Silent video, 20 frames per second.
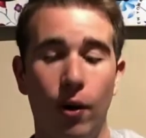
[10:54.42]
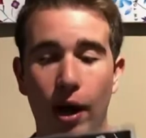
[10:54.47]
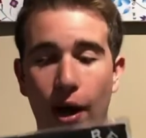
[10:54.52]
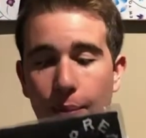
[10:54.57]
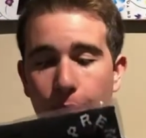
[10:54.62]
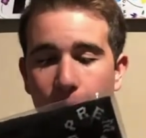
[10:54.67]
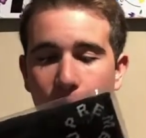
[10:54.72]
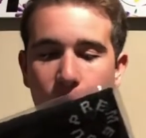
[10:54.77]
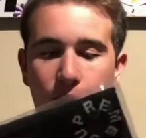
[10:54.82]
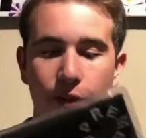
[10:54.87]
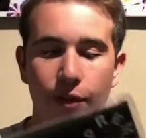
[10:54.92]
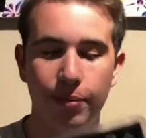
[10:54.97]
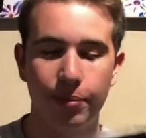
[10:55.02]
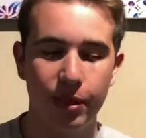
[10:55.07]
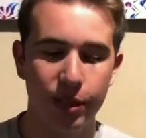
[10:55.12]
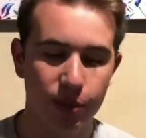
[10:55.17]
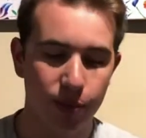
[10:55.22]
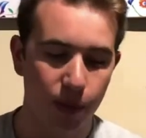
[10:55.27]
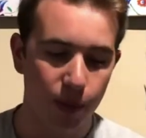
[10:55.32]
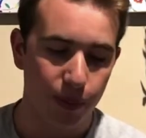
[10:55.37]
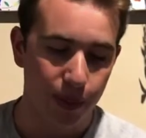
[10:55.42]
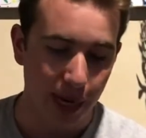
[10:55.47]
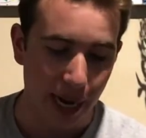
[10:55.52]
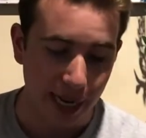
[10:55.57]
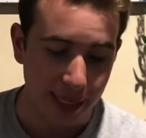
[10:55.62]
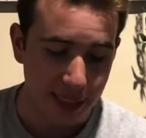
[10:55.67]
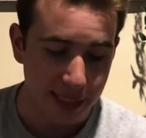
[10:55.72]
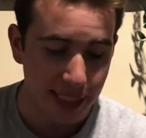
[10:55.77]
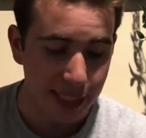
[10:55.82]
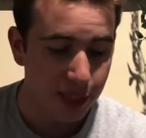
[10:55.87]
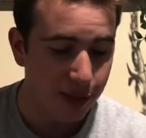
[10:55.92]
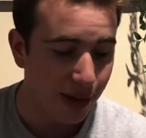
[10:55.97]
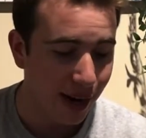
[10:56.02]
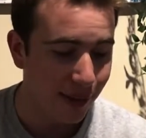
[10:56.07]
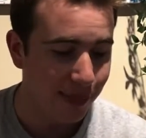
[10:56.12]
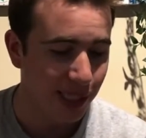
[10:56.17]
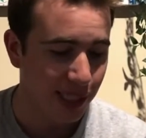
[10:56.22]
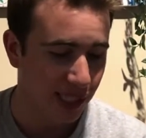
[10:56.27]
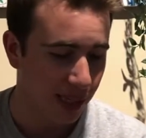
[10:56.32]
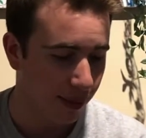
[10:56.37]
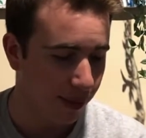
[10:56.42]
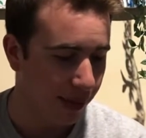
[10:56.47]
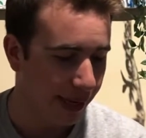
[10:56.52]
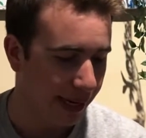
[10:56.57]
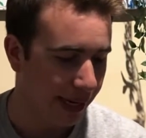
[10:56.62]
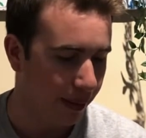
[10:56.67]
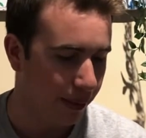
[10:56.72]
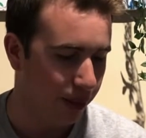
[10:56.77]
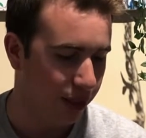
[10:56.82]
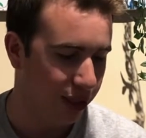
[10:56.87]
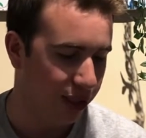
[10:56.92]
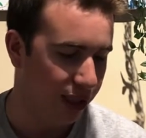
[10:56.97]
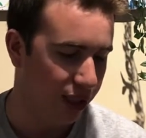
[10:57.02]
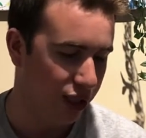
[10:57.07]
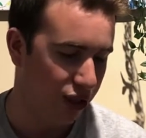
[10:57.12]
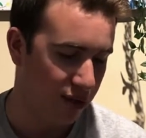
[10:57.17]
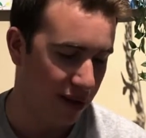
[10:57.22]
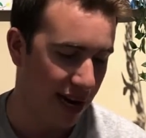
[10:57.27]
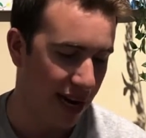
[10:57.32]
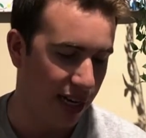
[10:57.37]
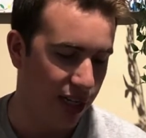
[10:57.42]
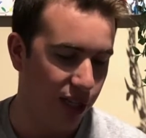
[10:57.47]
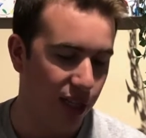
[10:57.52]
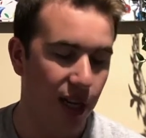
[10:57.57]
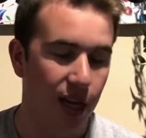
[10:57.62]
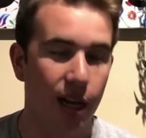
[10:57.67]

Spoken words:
I'm not gonna rip this open. I did grab this in a medium, which is a trash